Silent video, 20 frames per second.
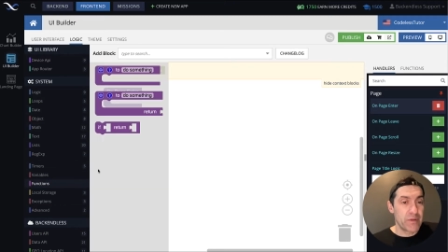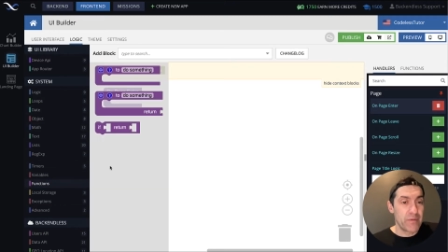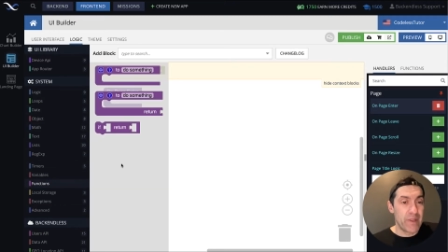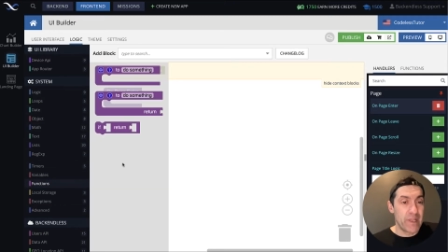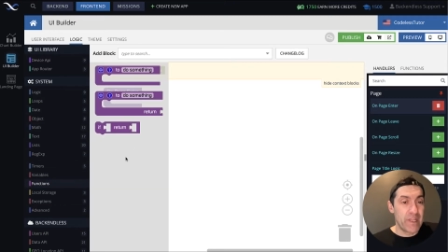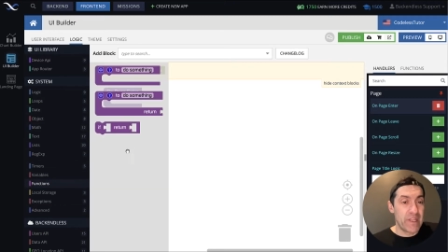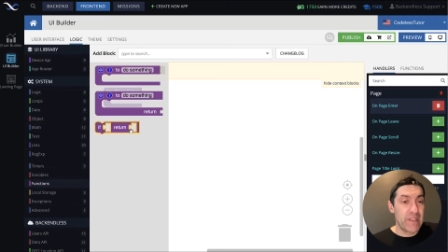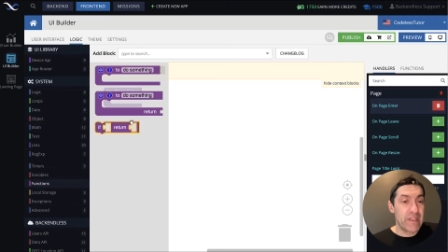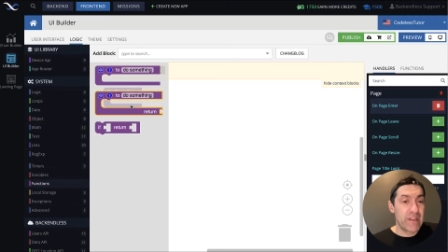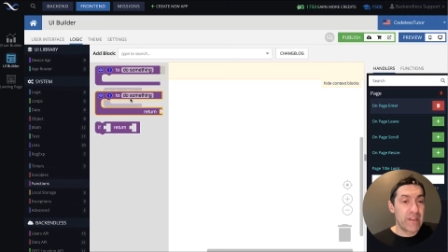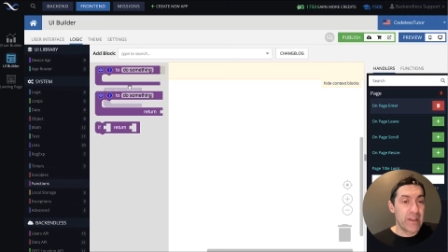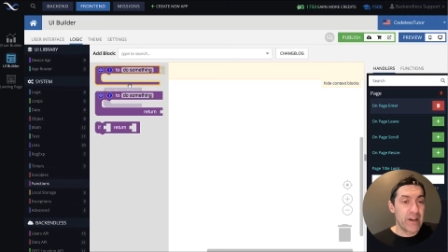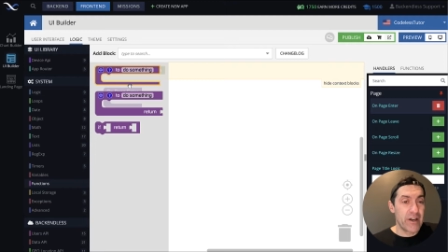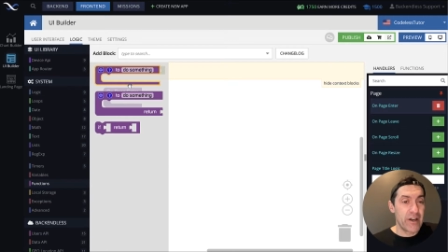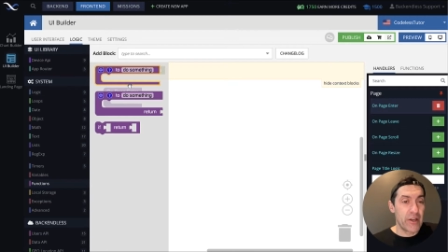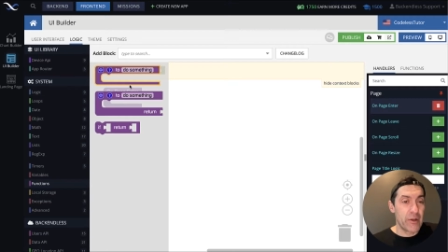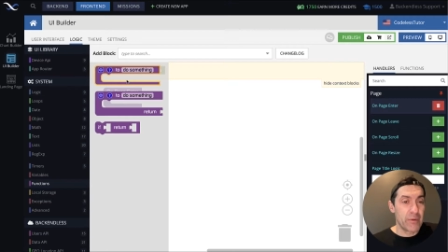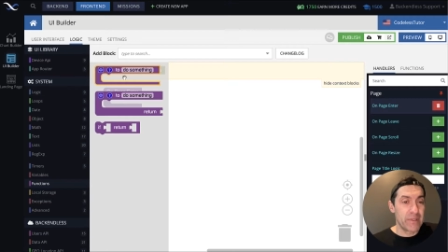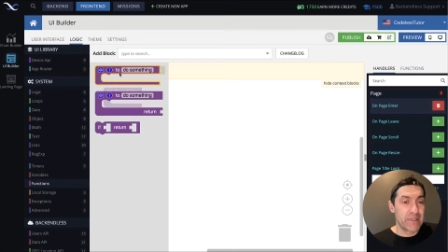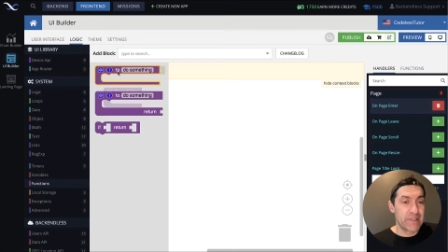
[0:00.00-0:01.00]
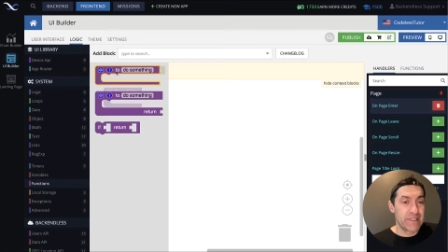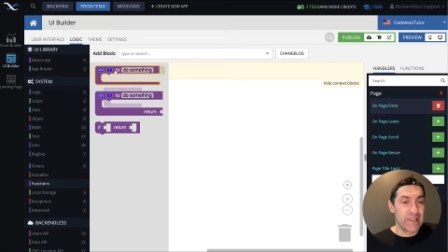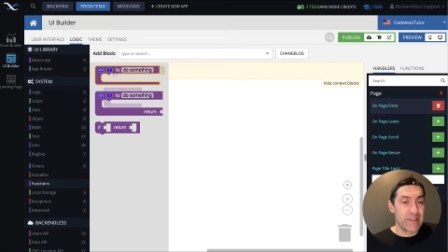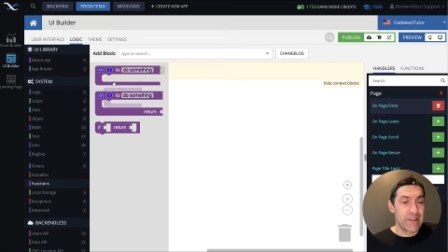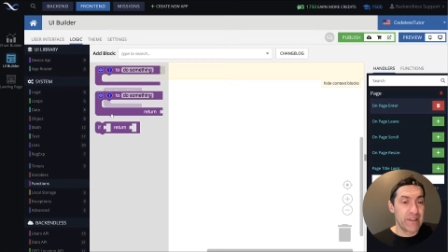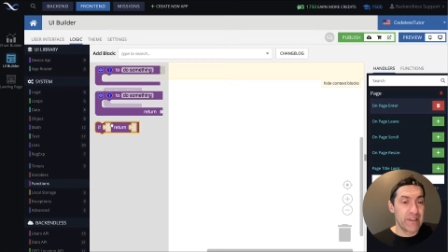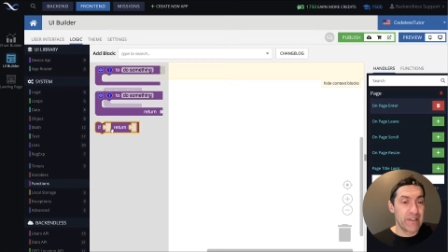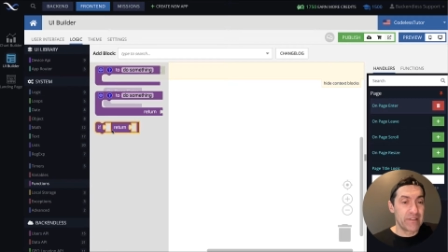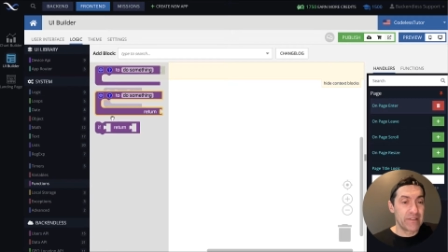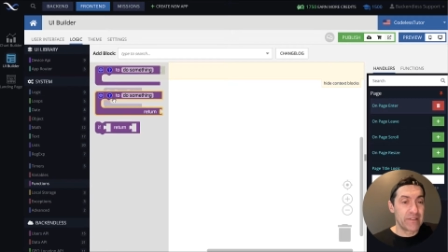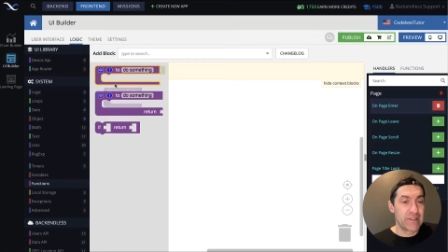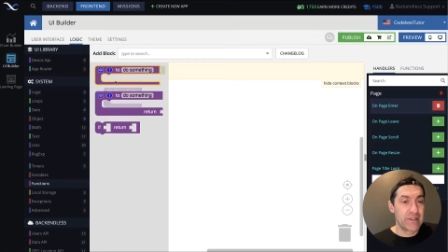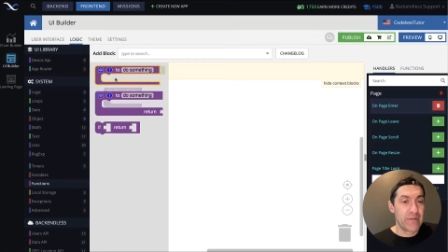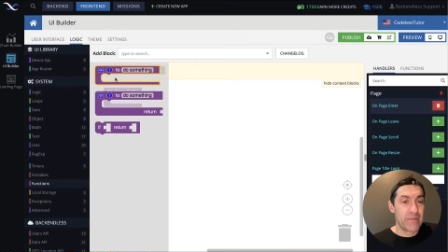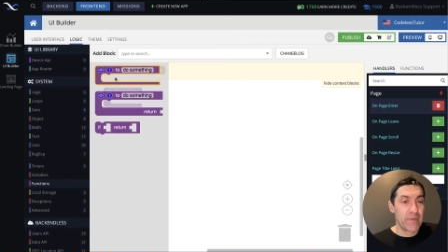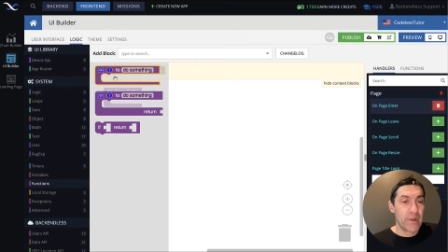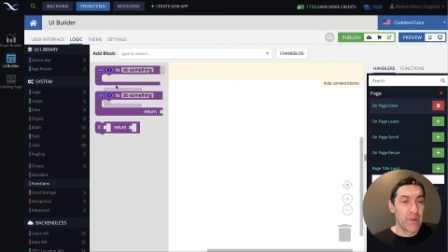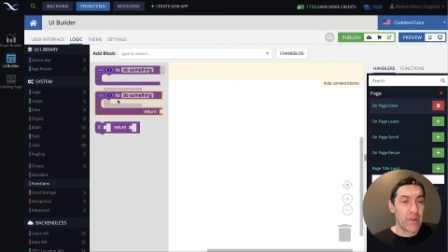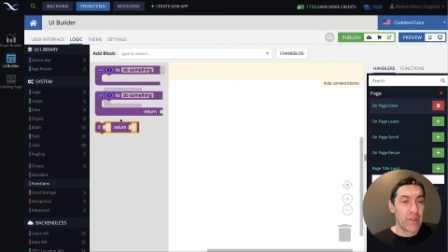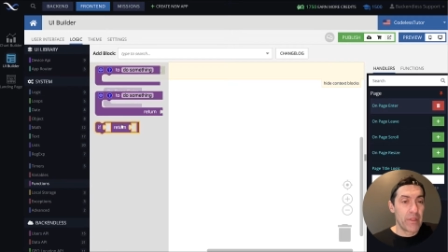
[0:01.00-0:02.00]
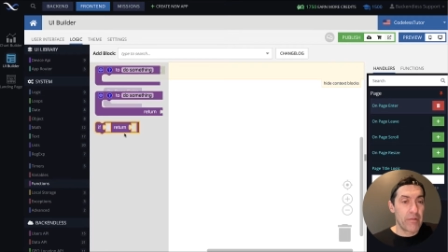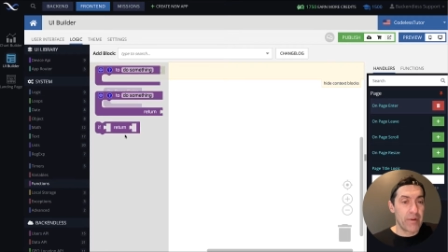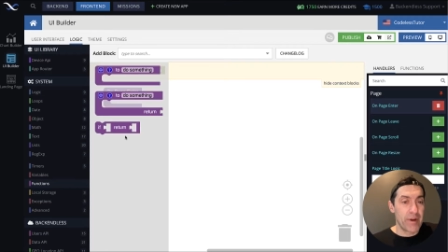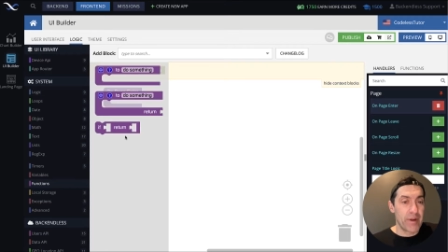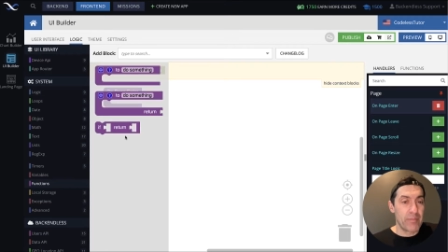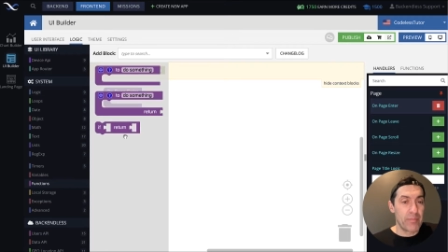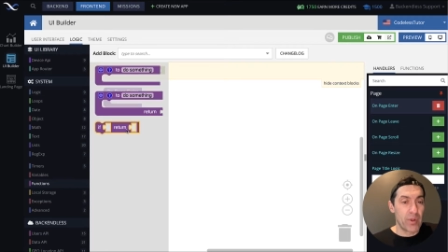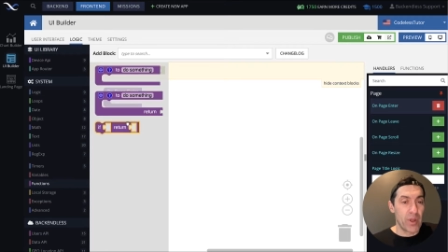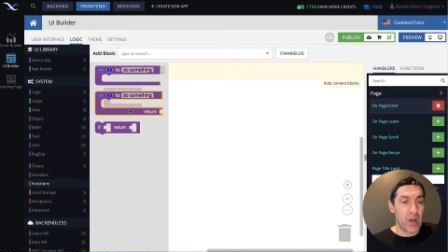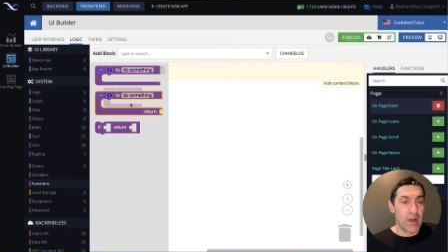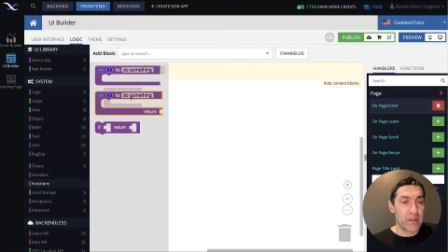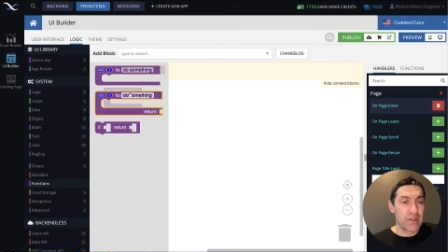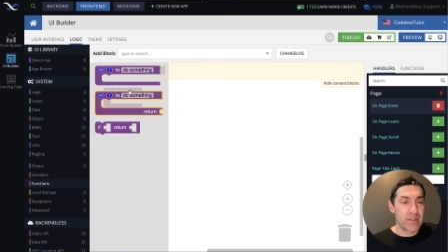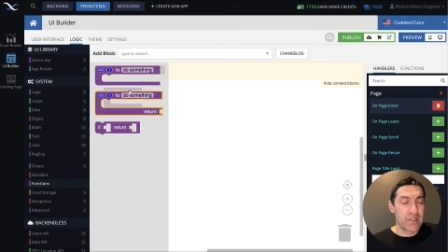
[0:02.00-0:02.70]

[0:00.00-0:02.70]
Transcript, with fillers: And in here you will see these three blocks.